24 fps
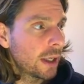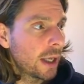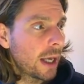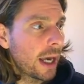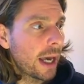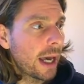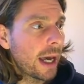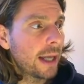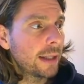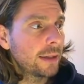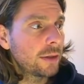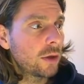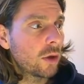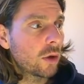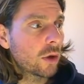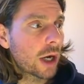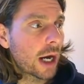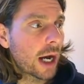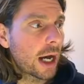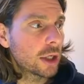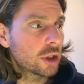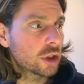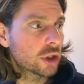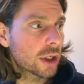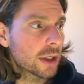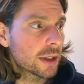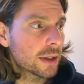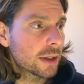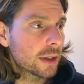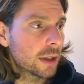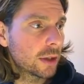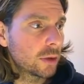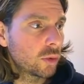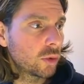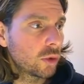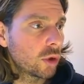and your address
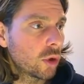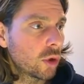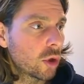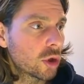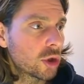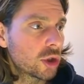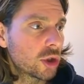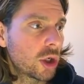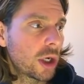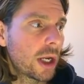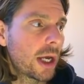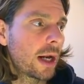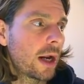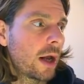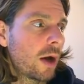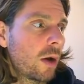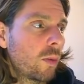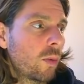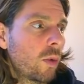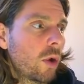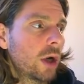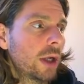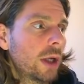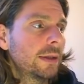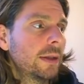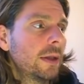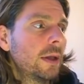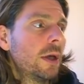to your Solana wallet.